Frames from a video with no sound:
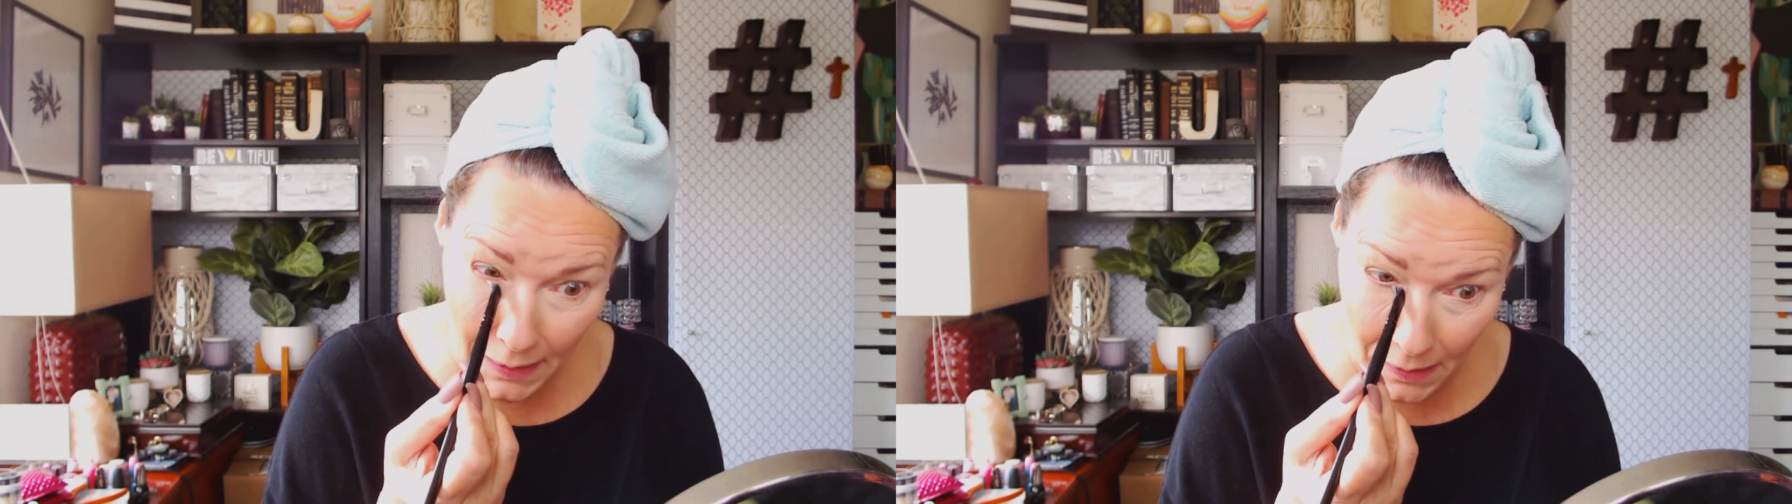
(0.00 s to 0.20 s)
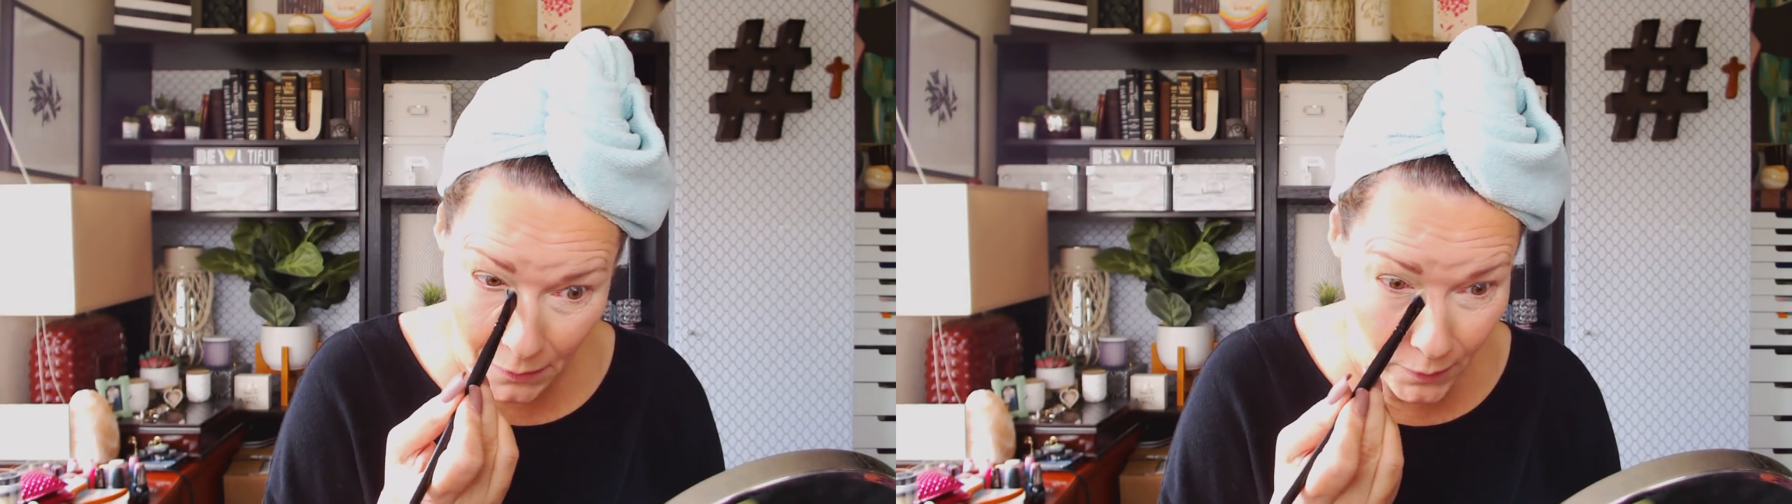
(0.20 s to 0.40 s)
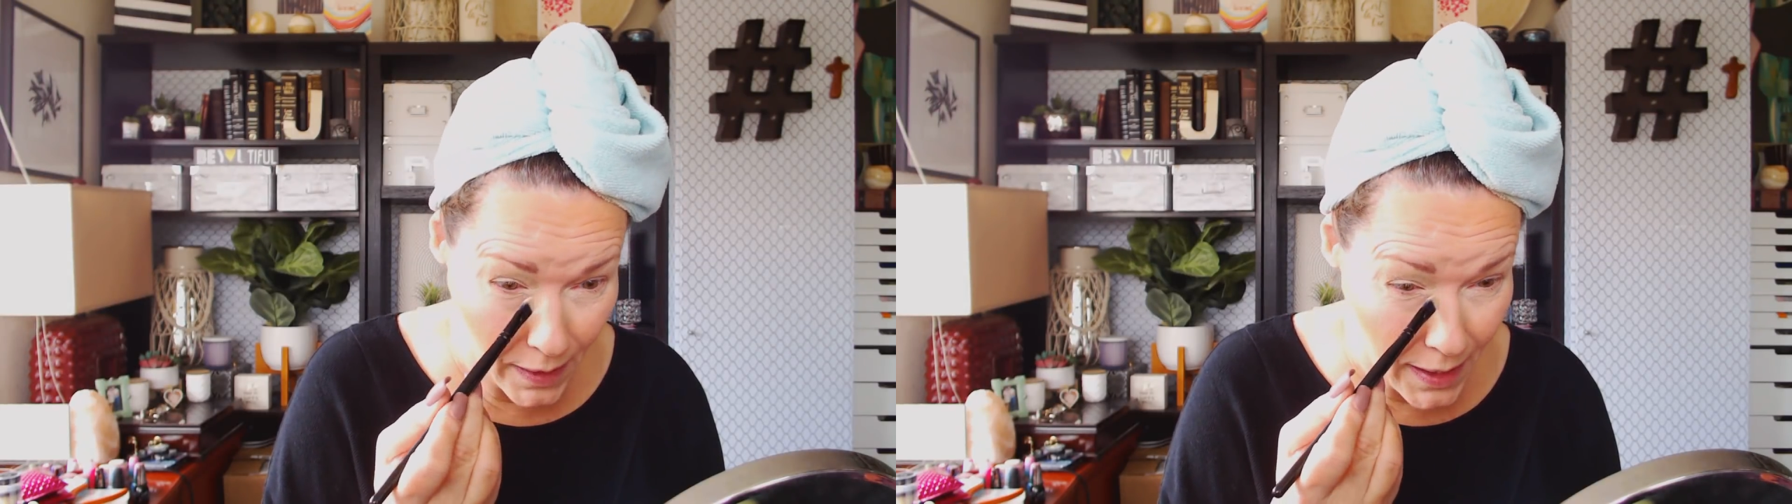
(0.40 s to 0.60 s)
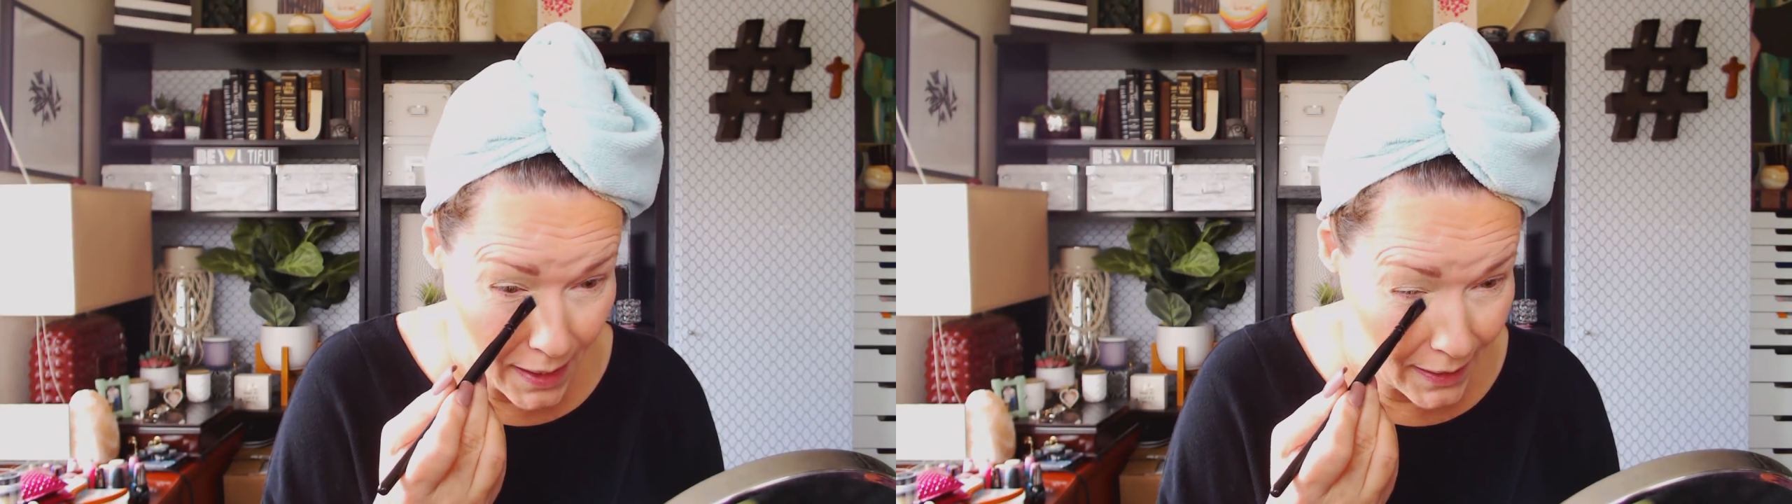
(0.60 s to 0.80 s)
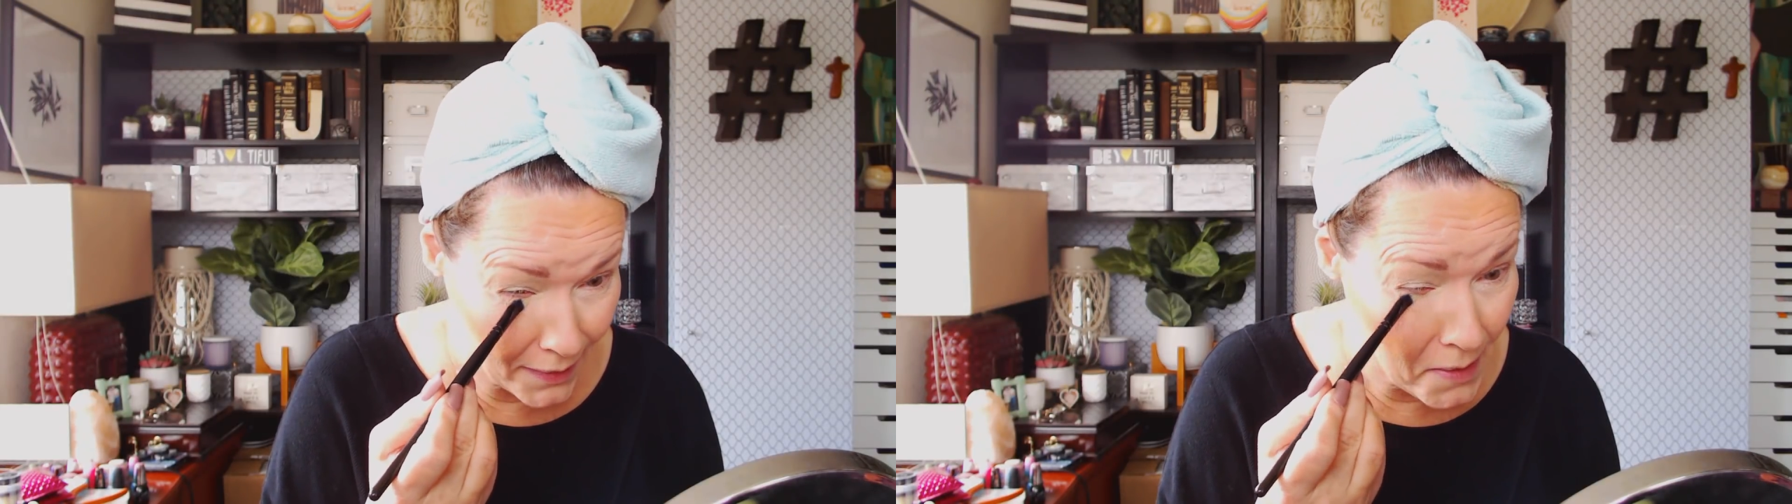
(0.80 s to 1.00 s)
inner
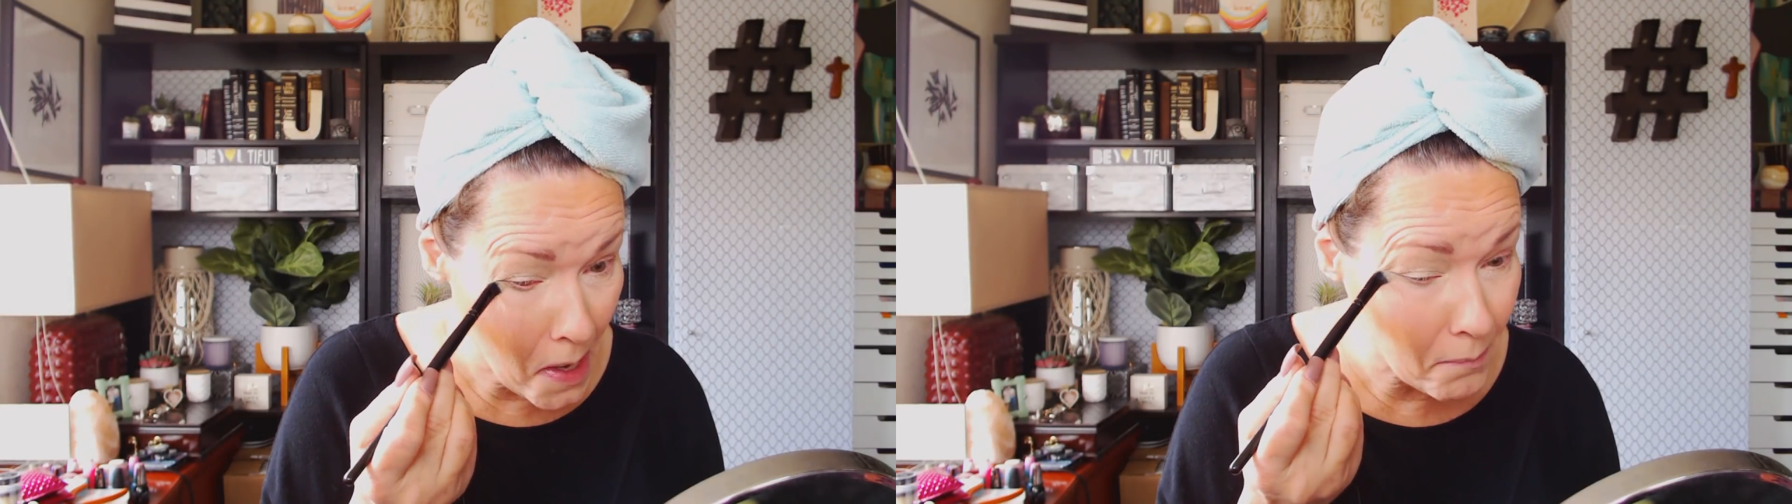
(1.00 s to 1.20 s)
eye.